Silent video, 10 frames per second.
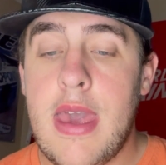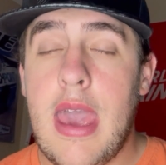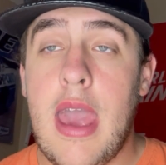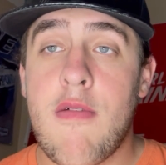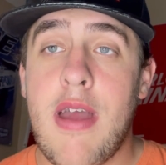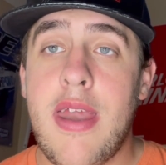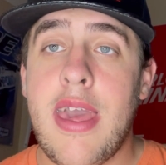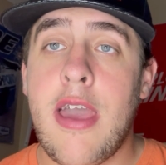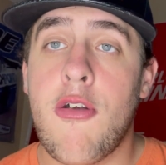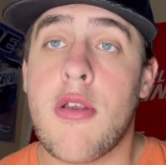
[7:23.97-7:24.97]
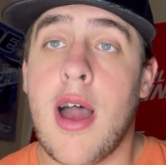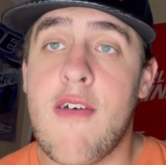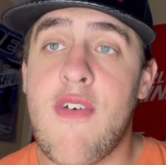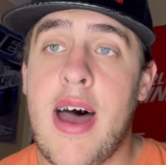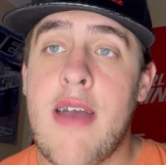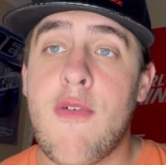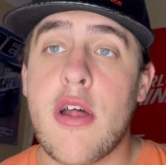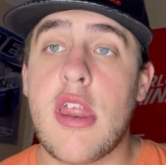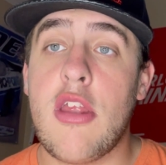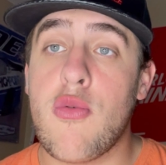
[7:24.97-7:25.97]
And rounding out your top five
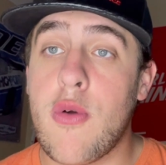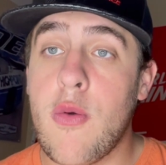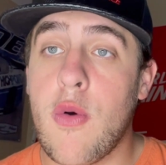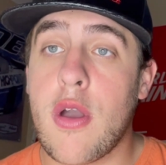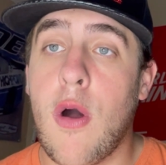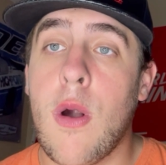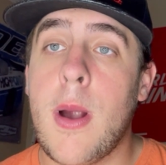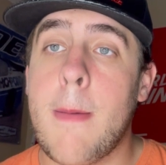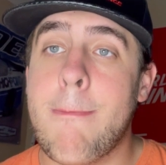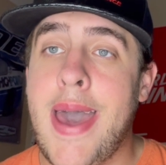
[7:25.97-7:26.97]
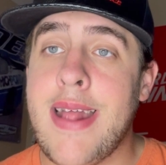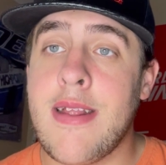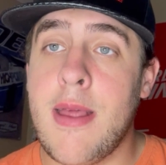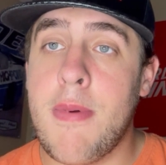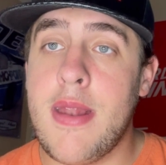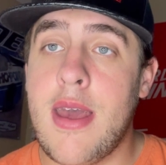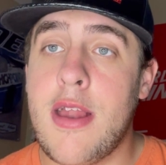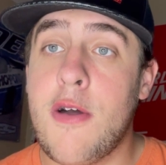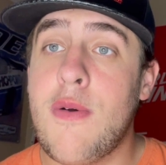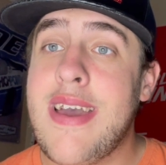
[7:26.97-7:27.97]
was the 21 car of Matt
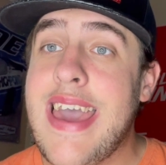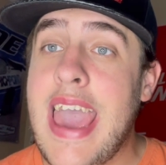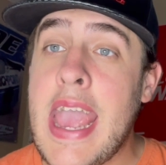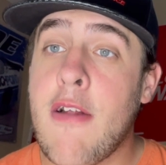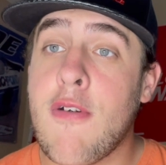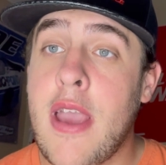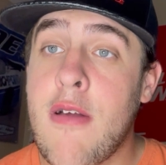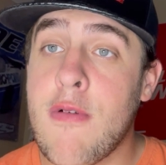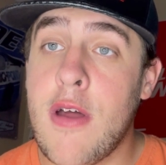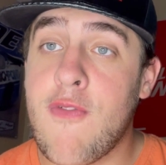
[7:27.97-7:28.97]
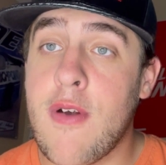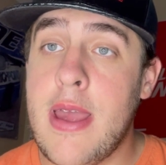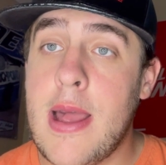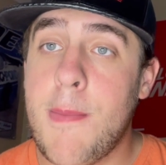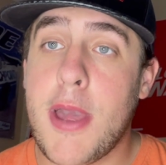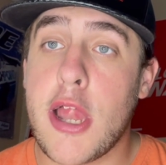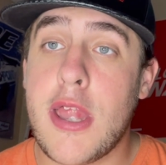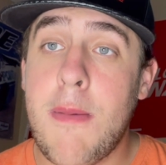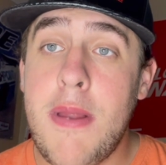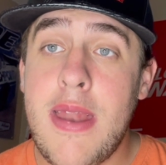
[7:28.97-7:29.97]
DiBenedetto. A great run for him, because
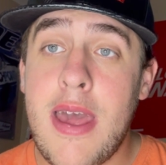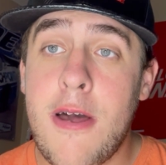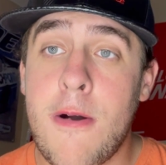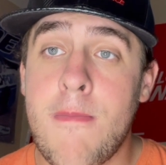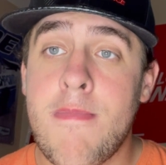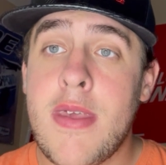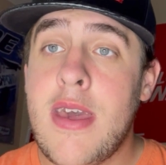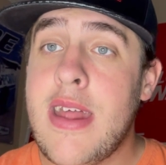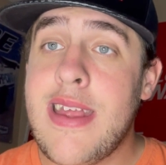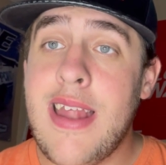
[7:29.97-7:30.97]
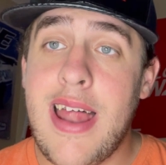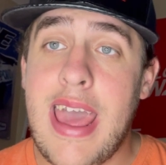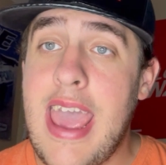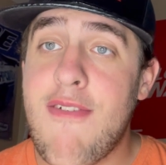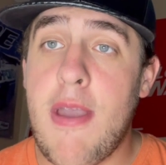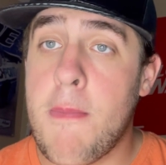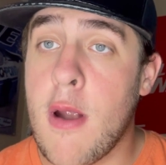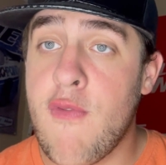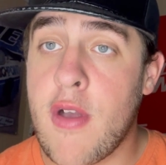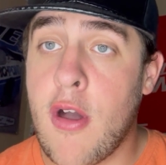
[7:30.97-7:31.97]
DiBenedetto did not have a
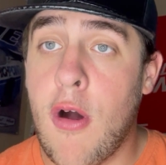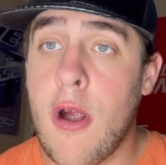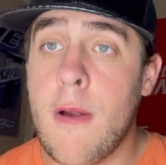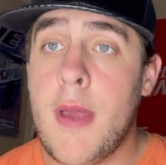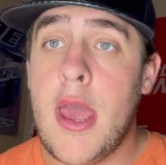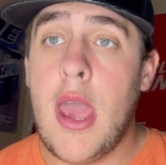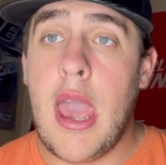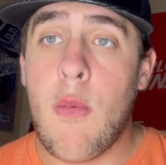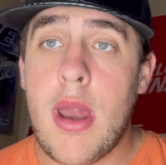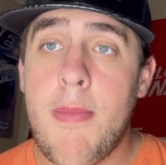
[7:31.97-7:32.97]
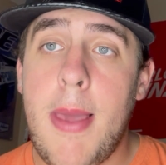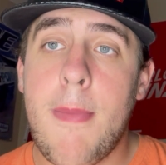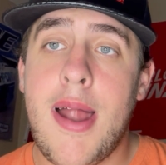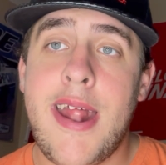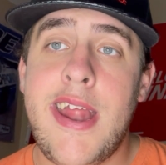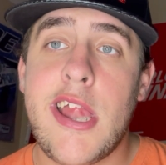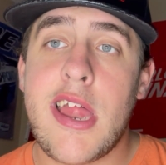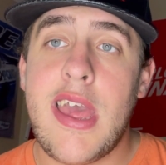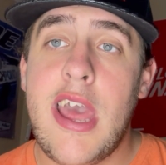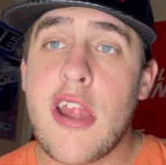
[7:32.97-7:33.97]
perfect car. And what I mean by that is,
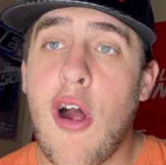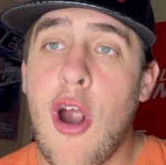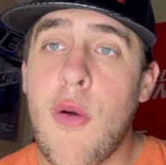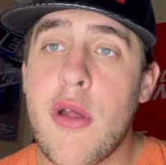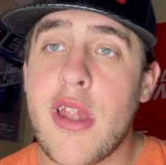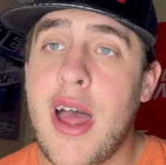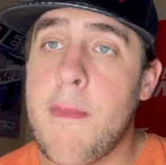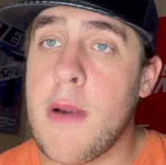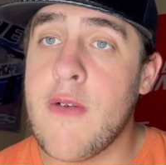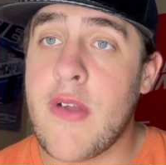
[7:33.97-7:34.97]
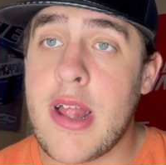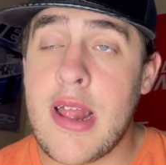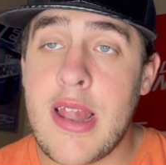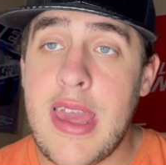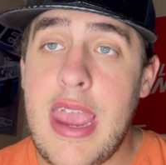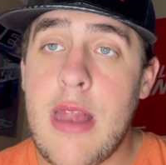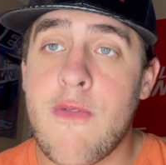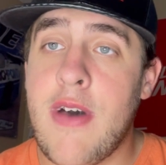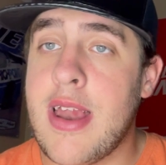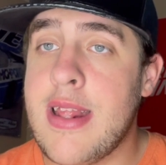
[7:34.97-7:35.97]
his car was not perfectly clean
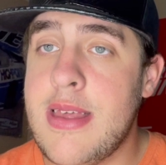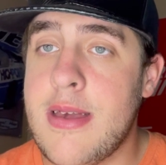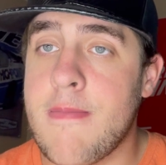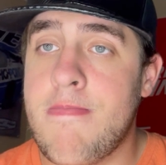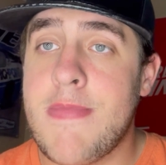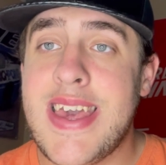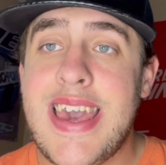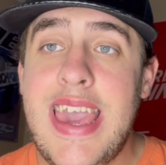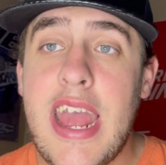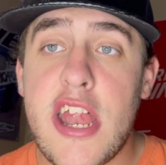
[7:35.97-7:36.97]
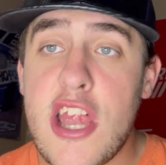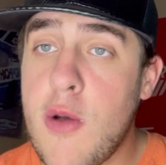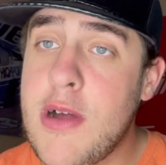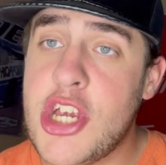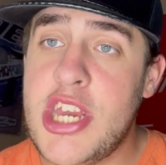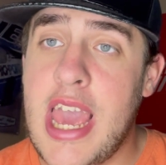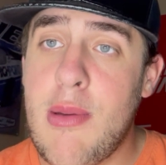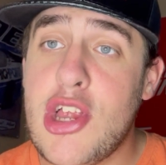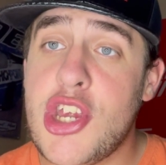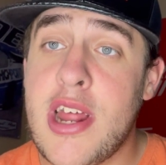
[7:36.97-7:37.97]
without a dent. He had so much
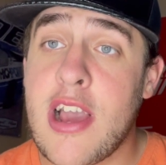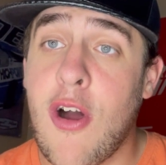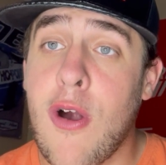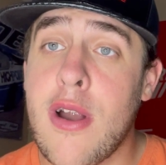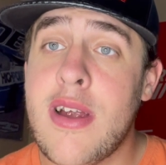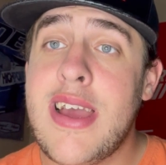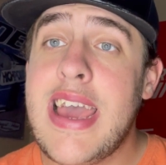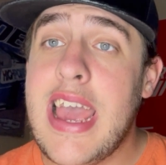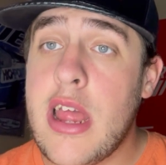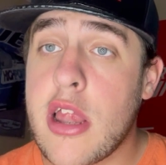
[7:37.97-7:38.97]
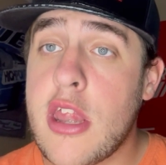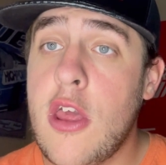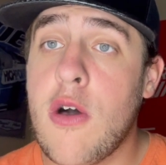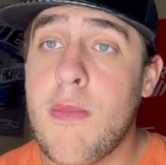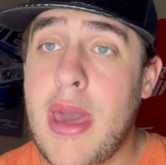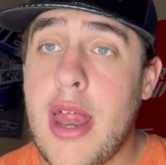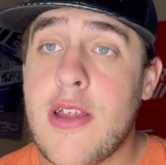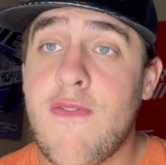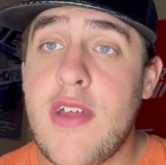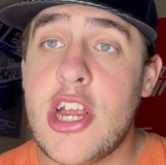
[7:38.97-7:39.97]
damage to that car, and still managed
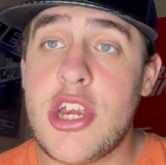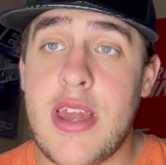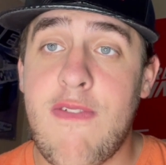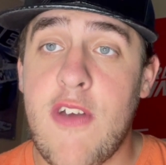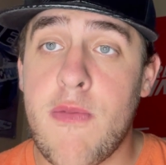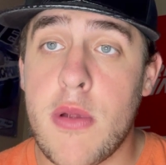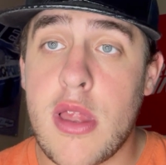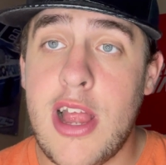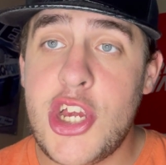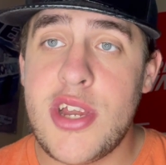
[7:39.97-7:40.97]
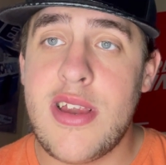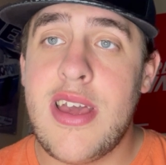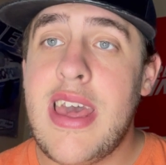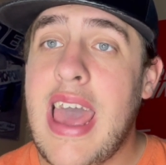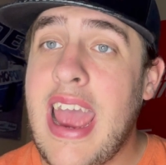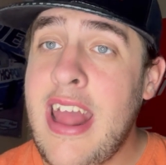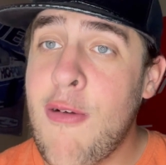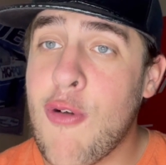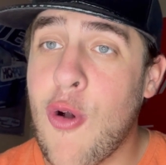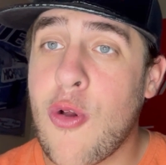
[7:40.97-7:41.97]
to finish in the fifth position at a
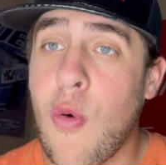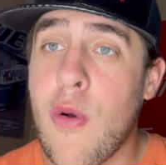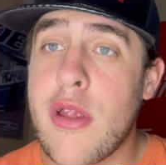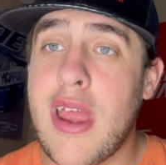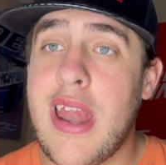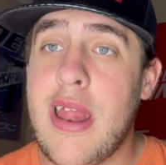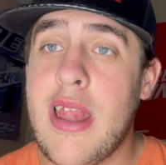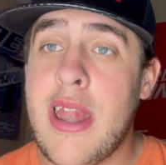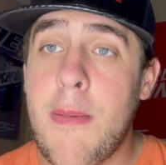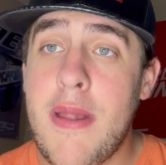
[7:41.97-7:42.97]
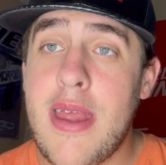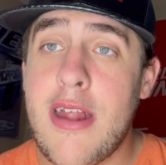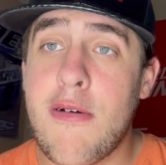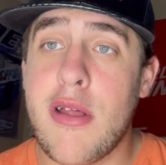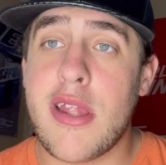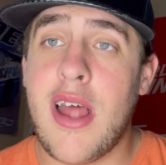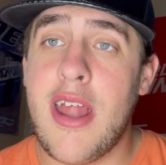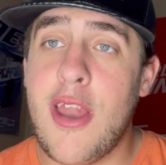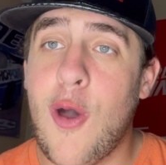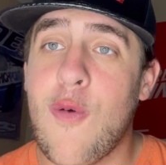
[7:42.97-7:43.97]
road course. And the DiBenedetto is
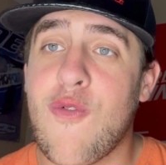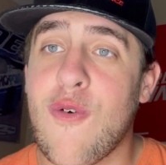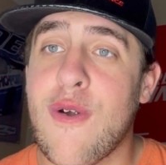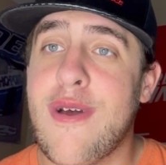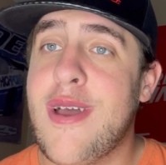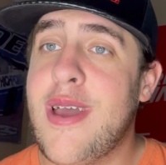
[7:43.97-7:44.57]
not known for